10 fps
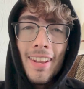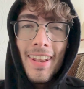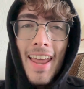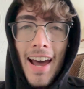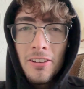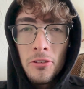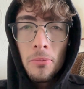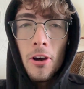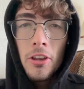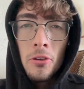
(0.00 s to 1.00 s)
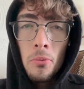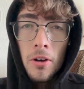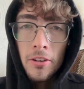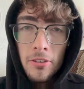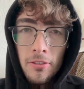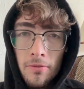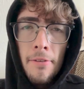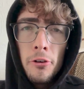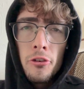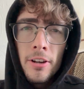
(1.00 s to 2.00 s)
That's what you want.
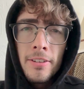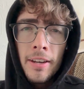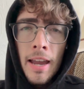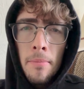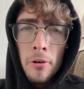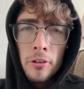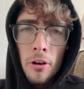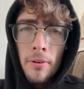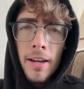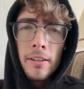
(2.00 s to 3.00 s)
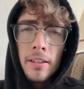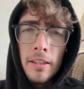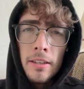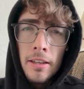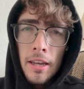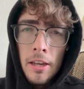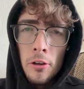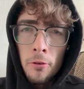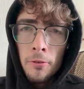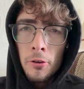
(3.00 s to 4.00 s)
Never address the camera directly
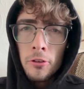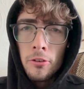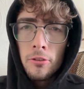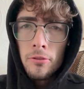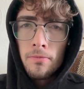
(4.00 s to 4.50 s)
in your photos.